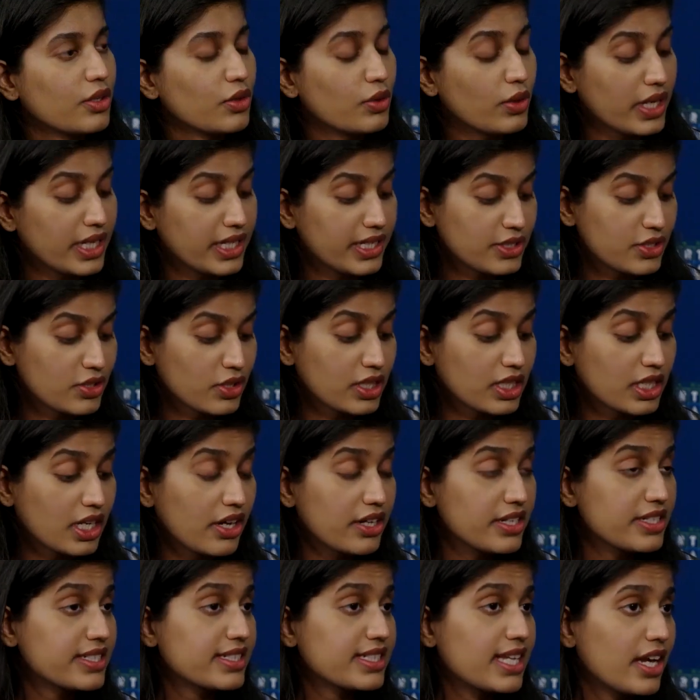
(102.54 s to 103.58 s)
Right, so the
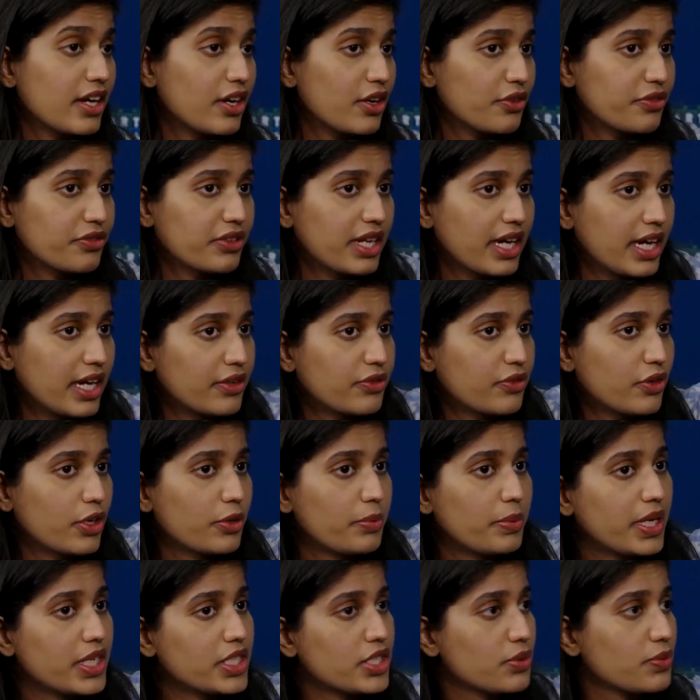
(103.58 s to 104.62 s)
current standard of care for a
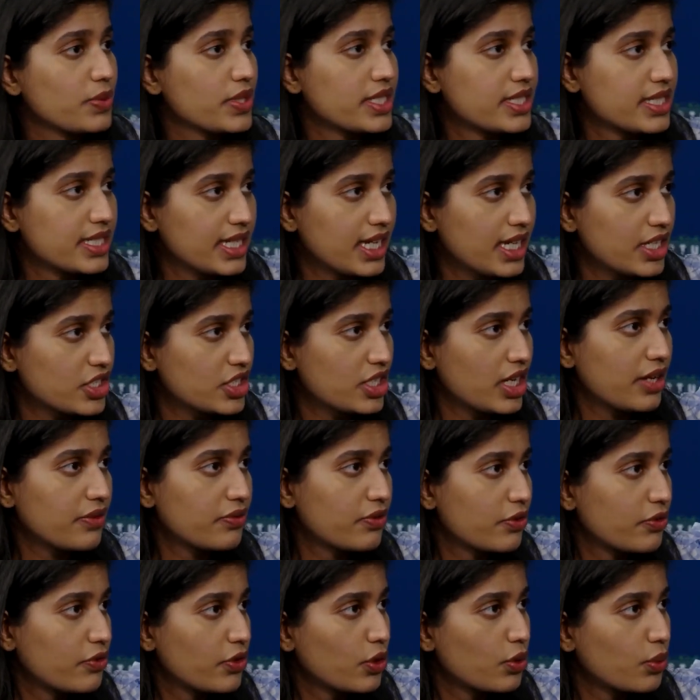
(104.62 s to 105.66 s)
patient with CHF,
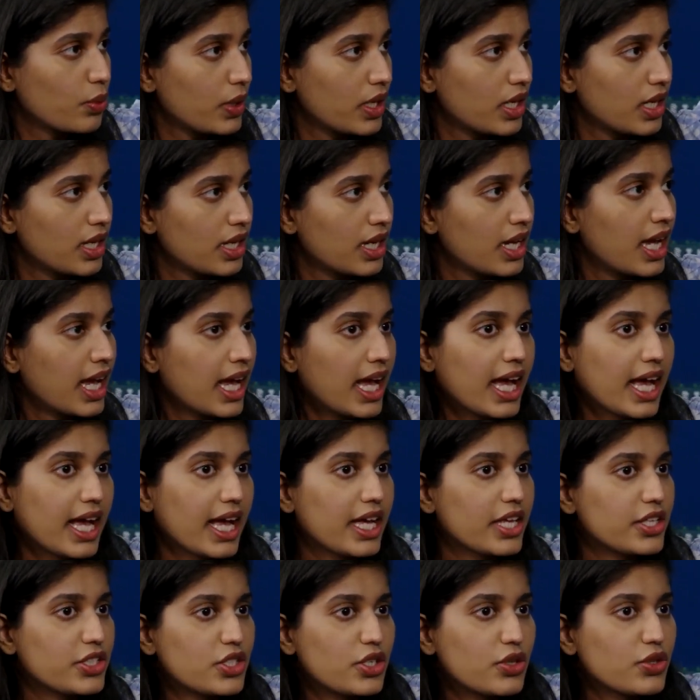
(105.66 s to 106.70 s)
if you will,
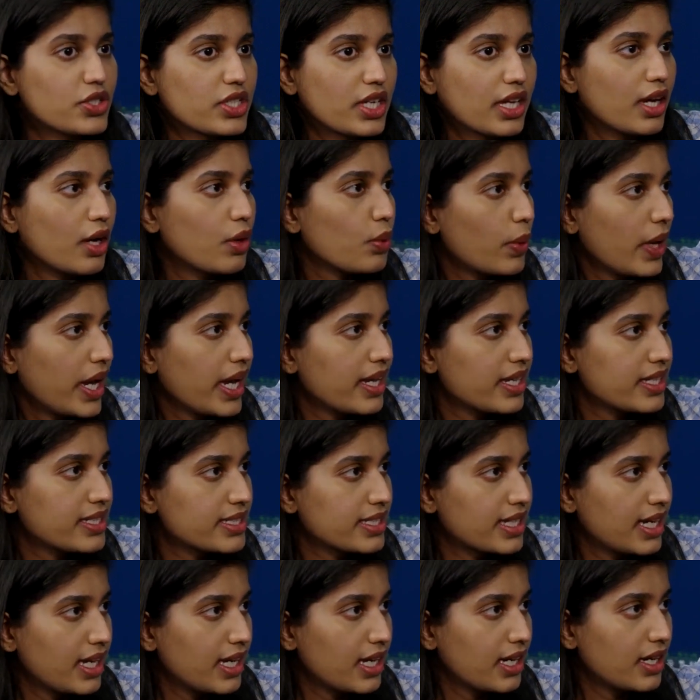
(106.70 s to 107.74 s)
is using a weighing
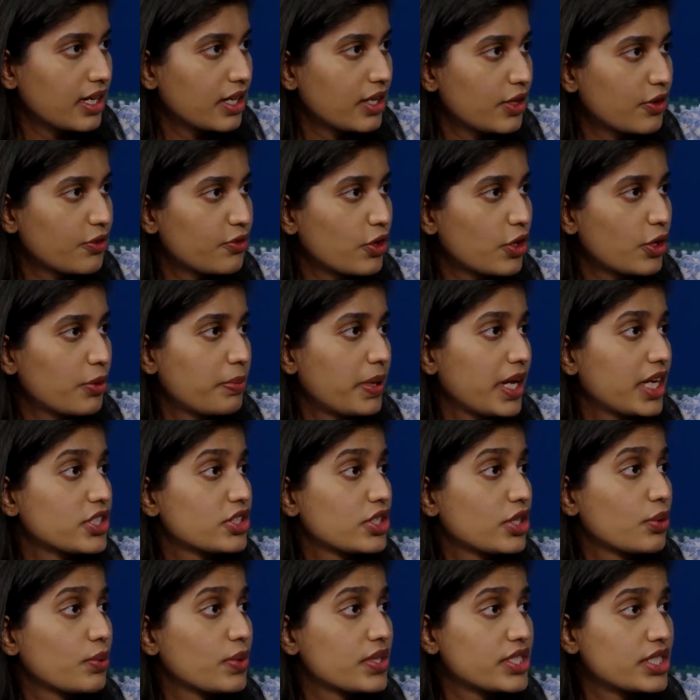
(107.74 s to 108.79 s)
scale. For a
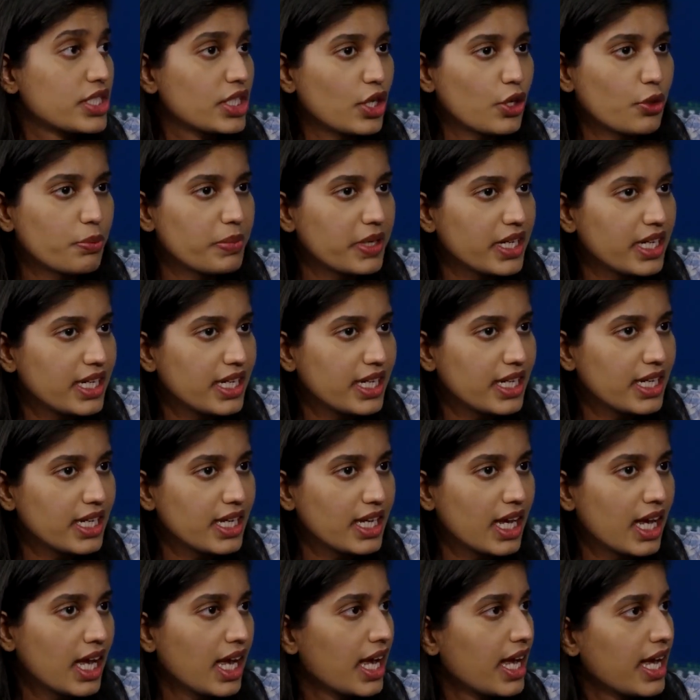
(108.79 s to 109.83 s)
patient with COPD,
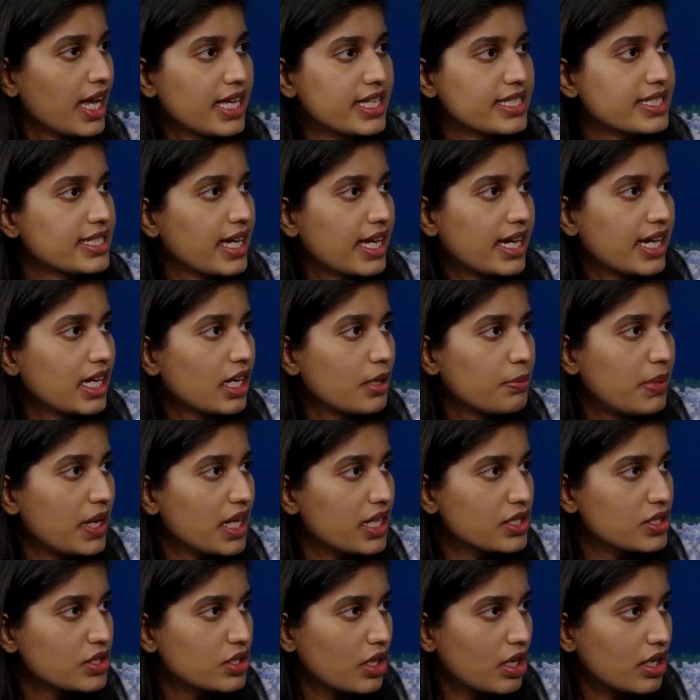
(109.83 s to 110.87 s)
is getting a
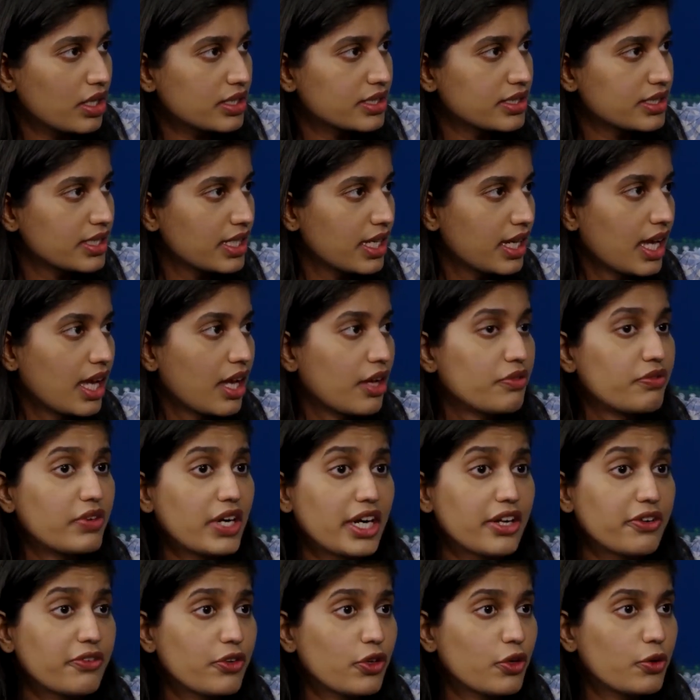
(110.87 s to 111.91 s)
pulse ox.
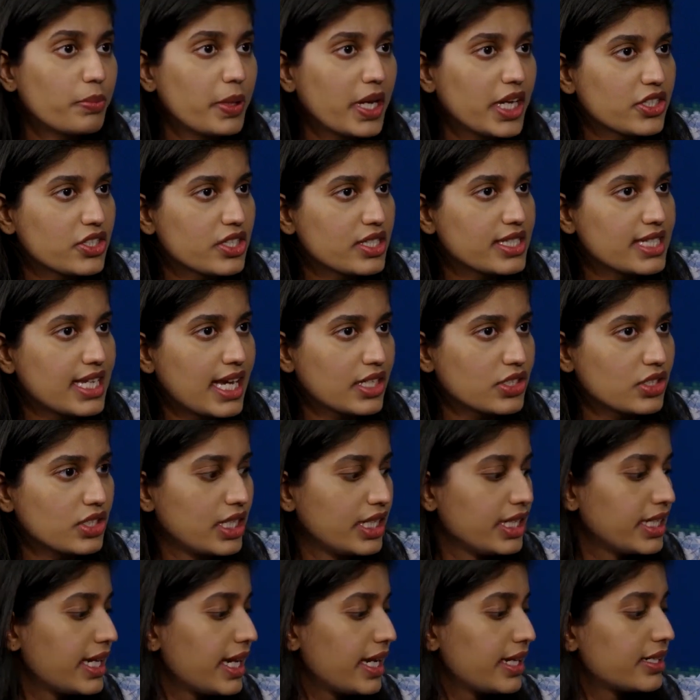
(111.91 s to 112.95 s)
Very few patients
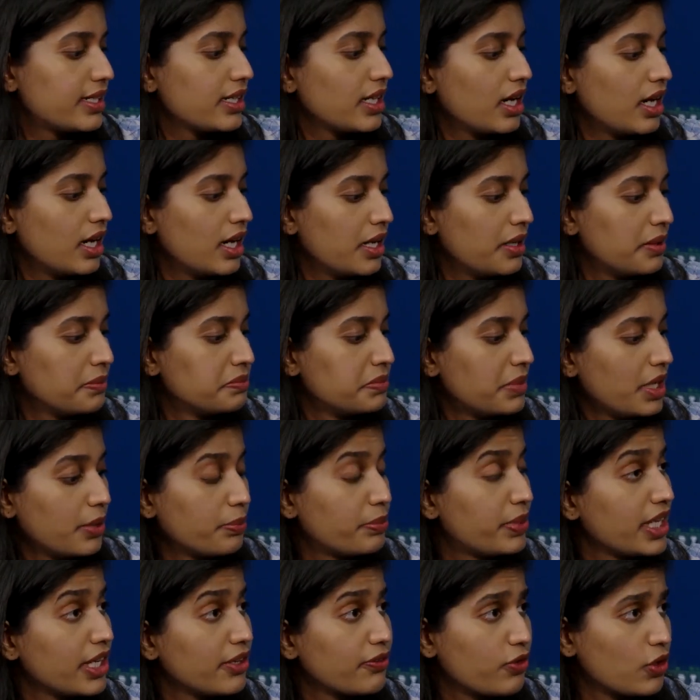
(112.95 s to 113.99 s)
actually get a
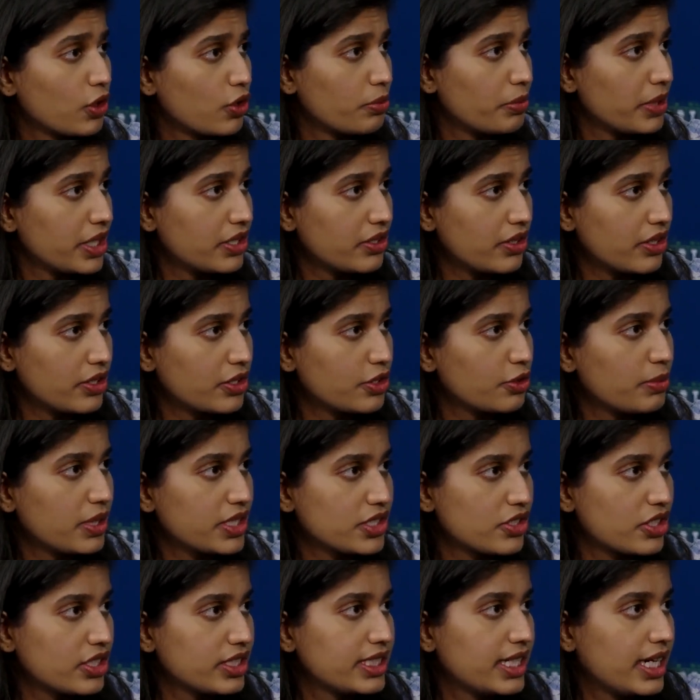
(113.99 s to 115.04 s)
peak flow meter to
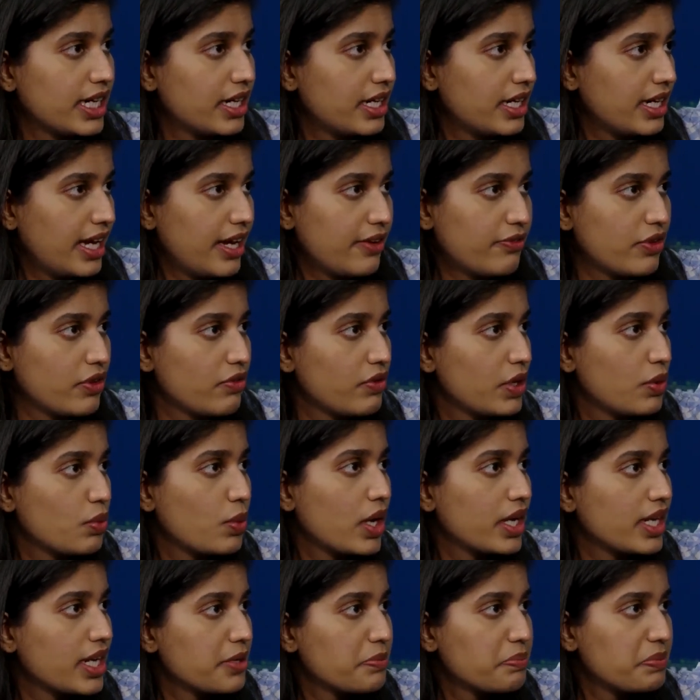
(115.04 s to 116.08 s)
measure their
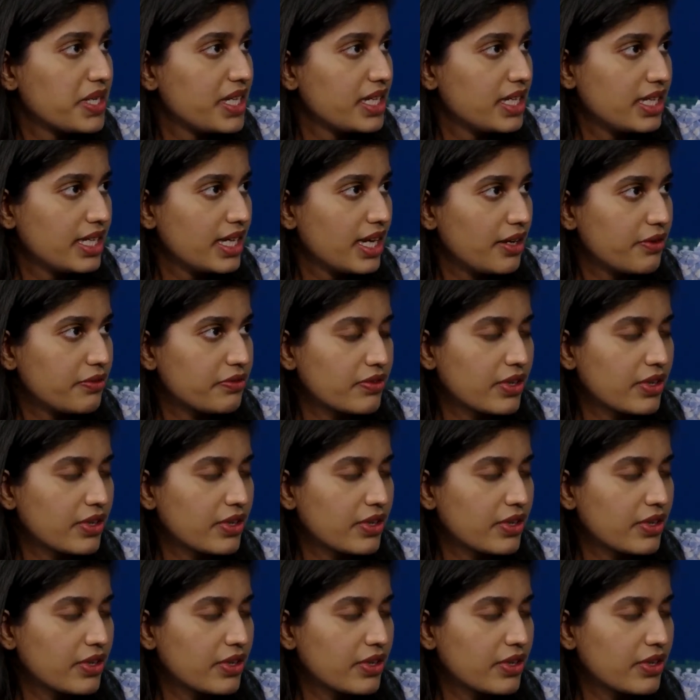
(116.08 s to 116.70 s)
FEV1 and PEF.